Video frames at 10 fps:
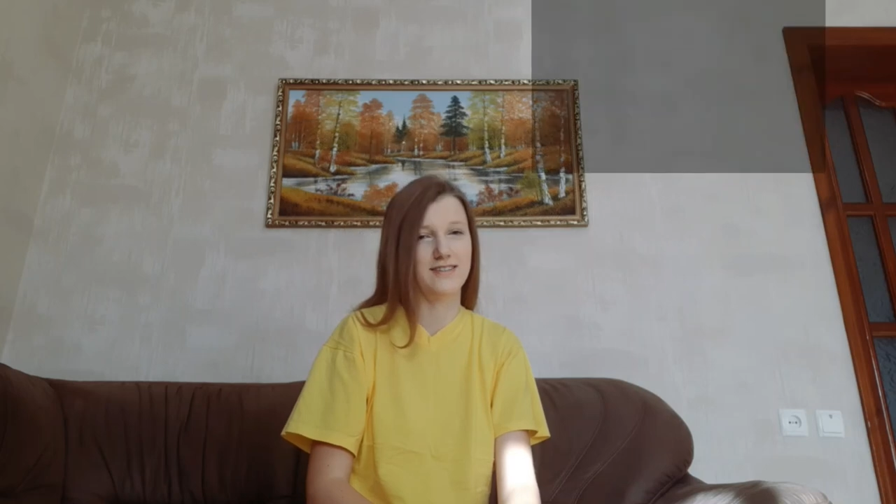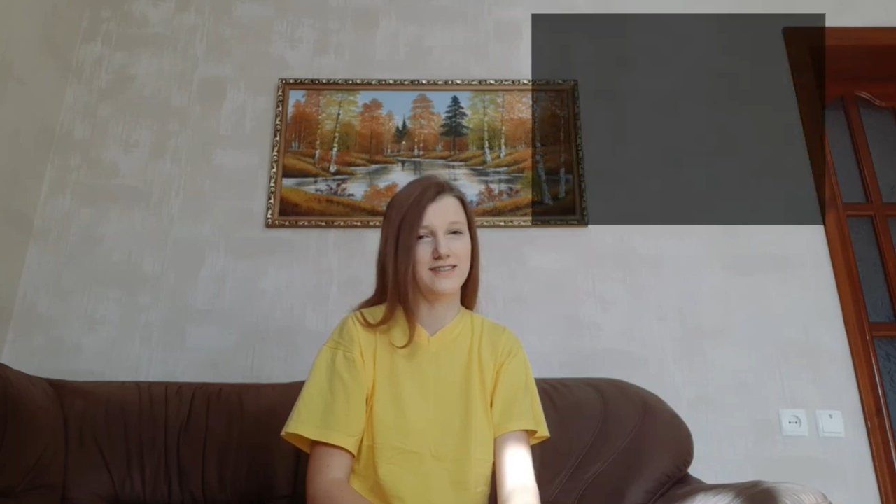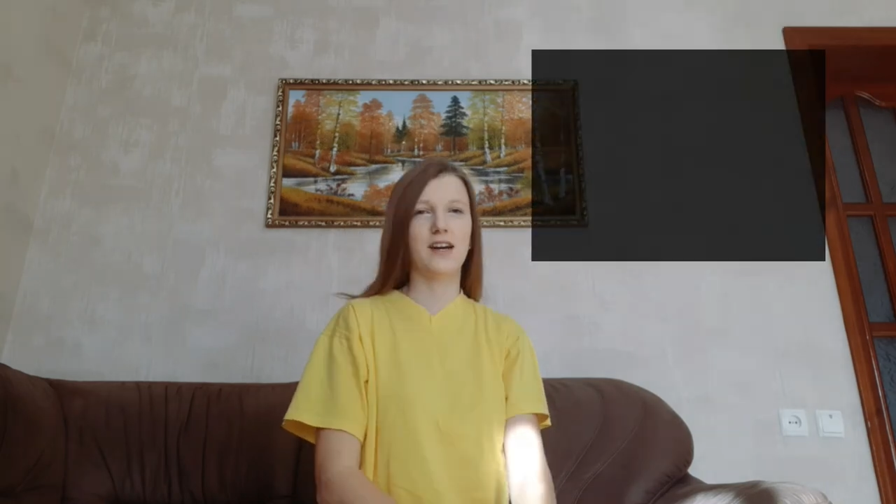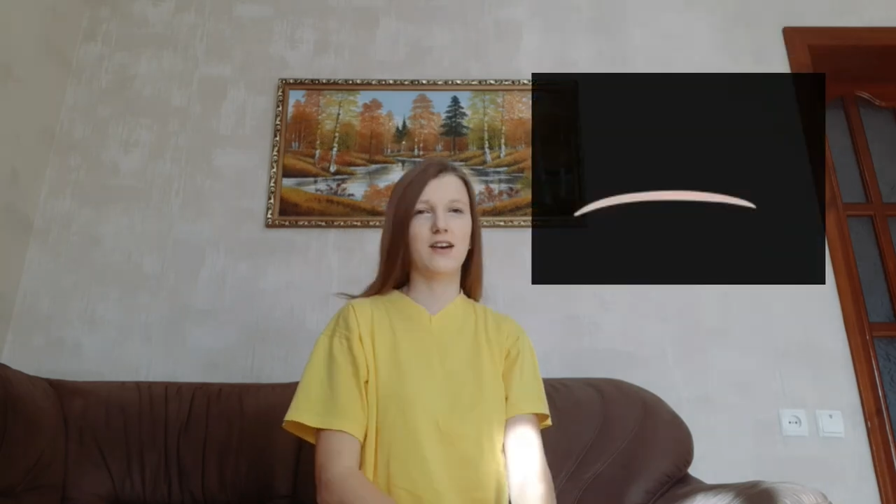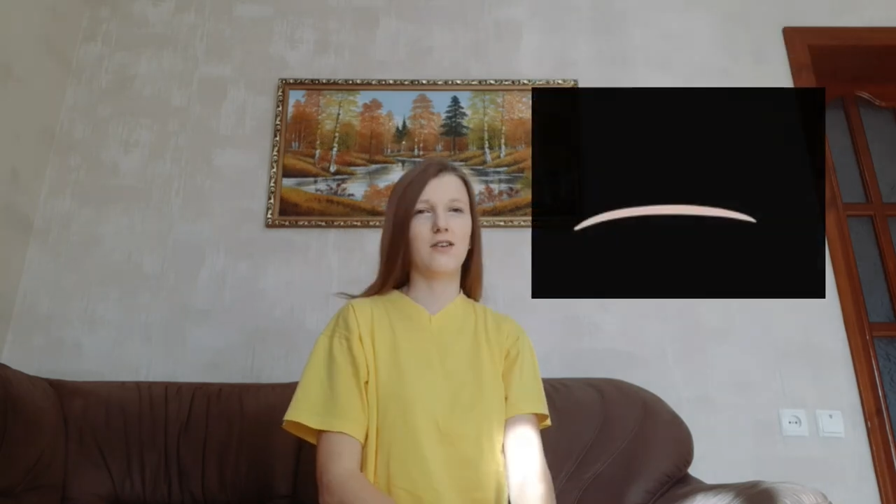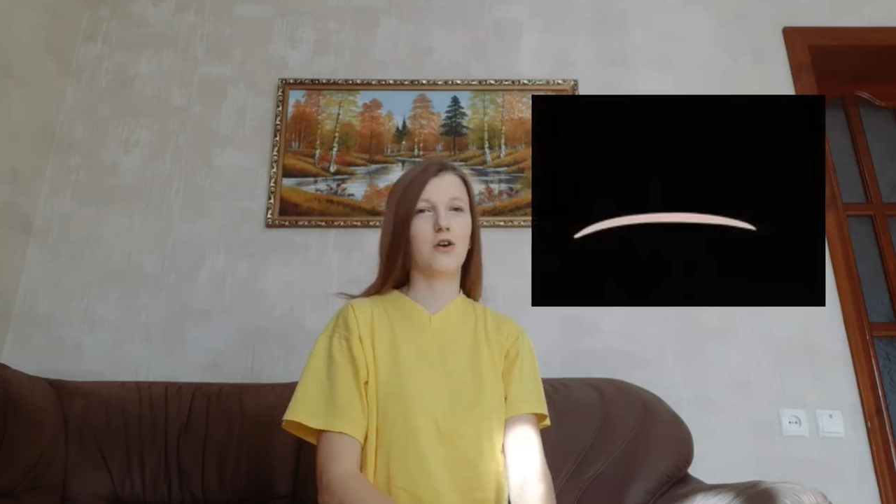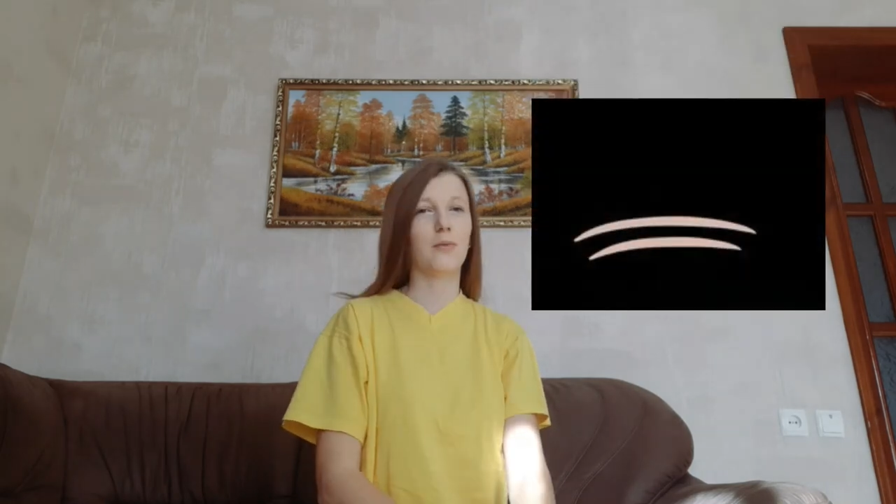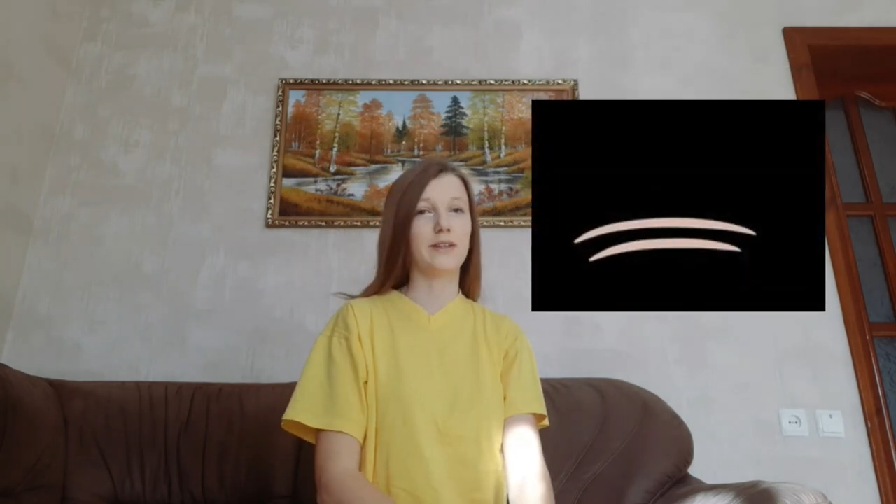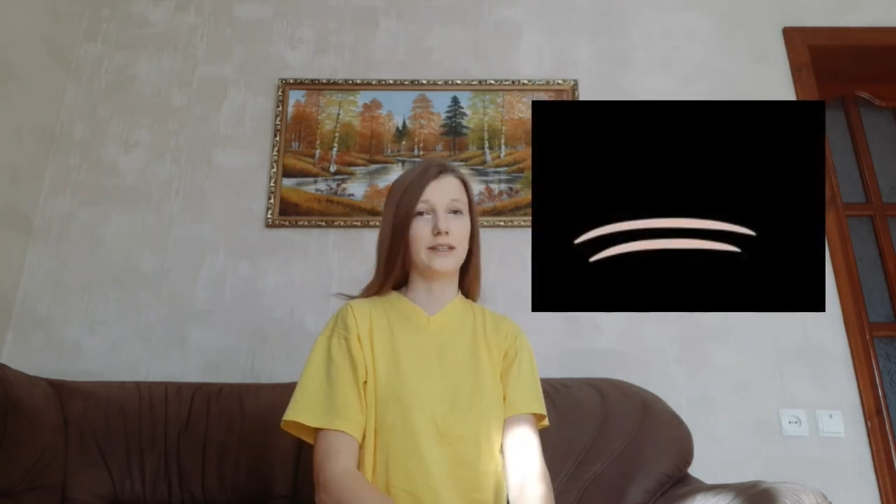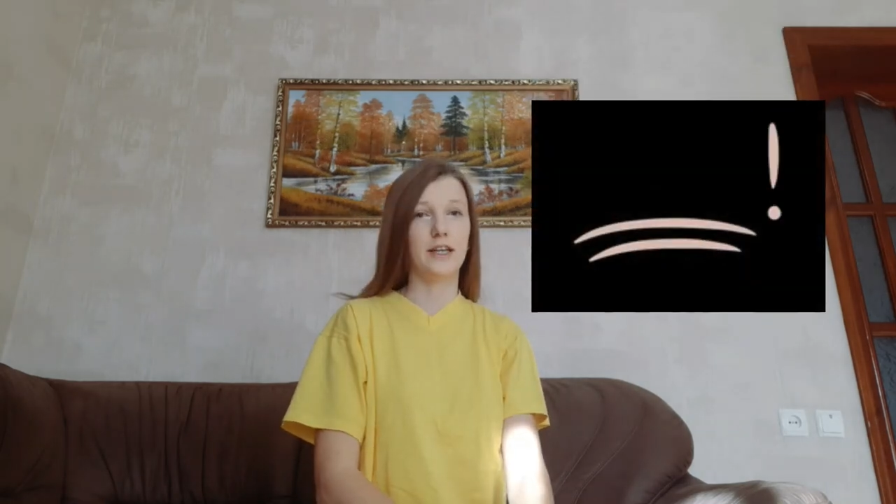The
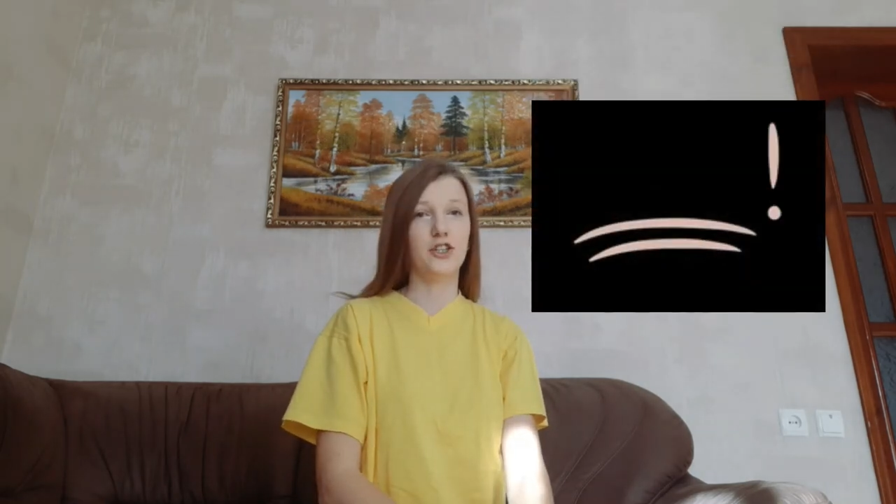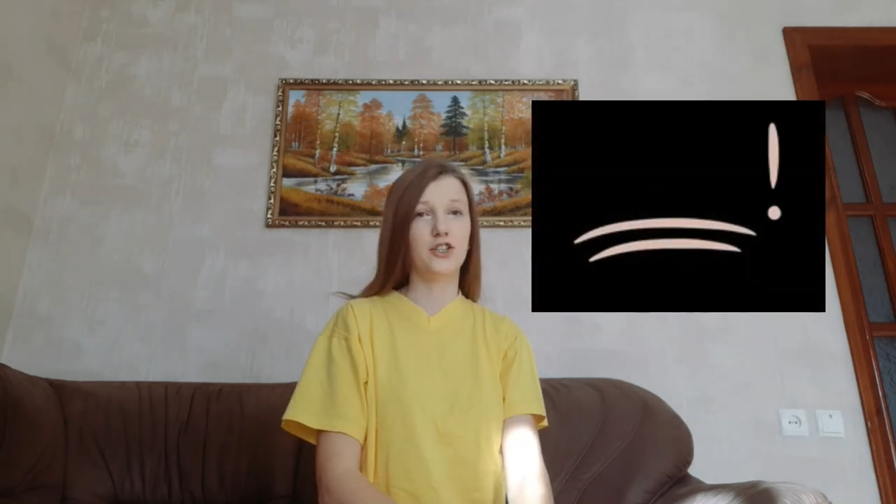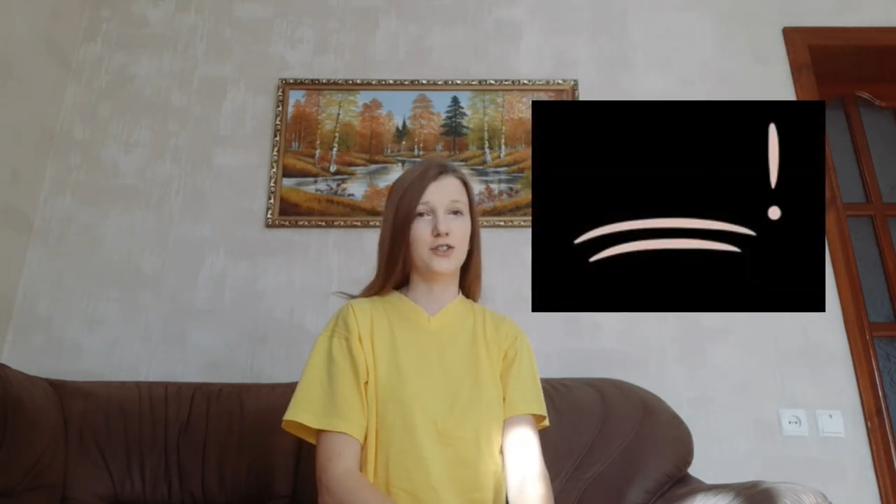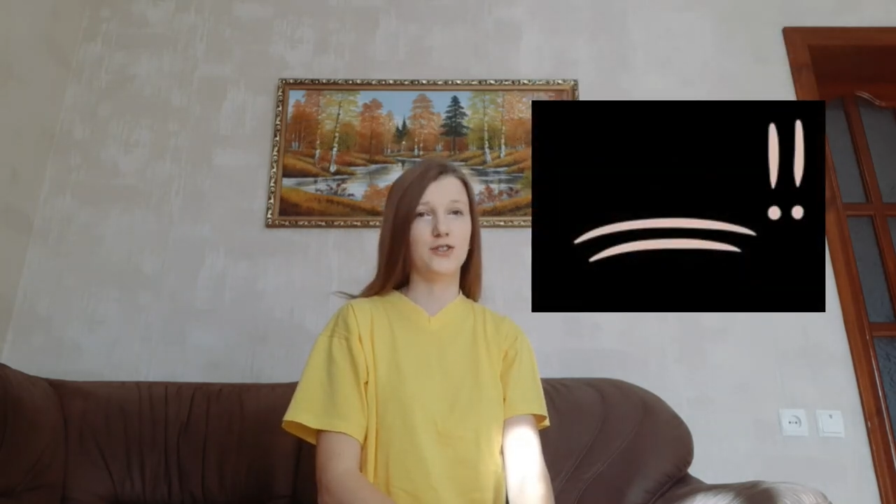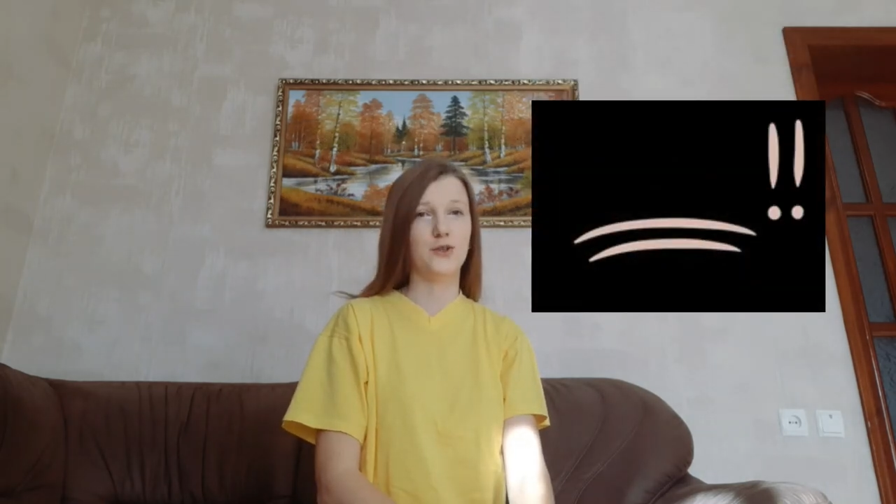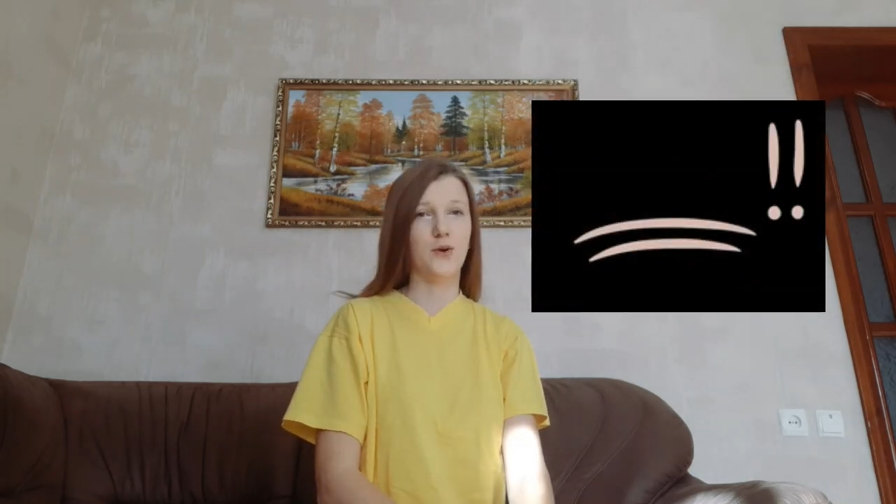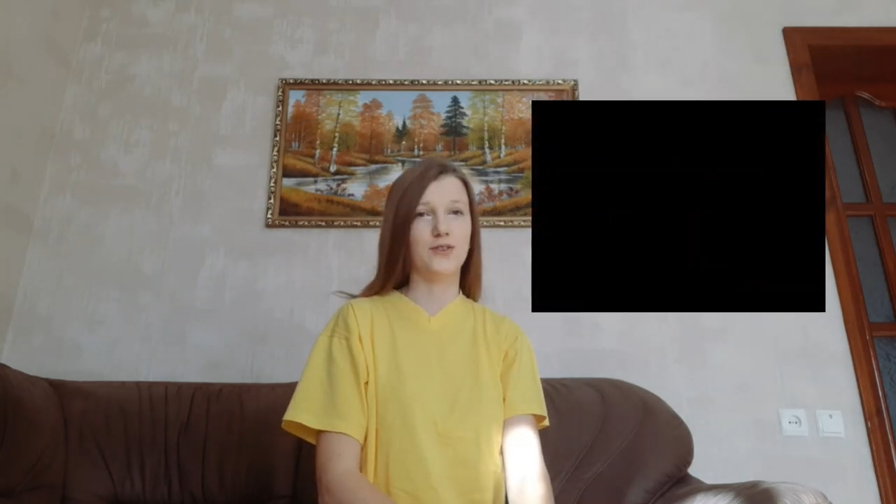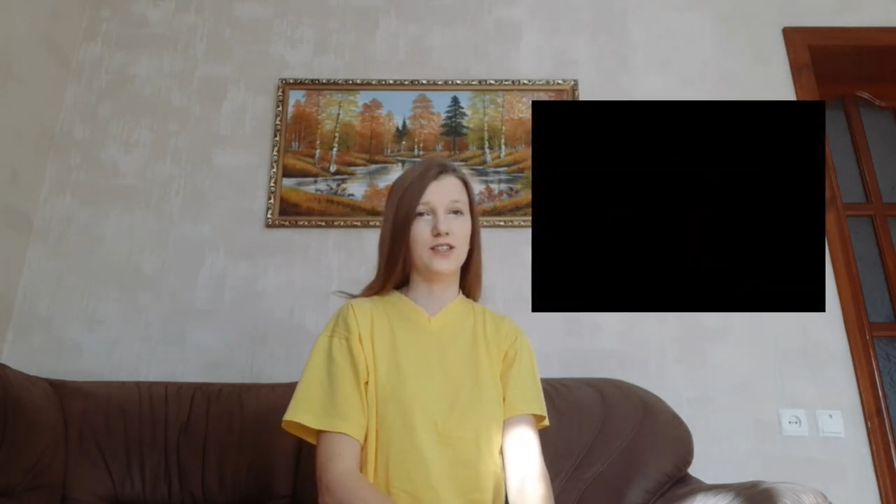recommendations on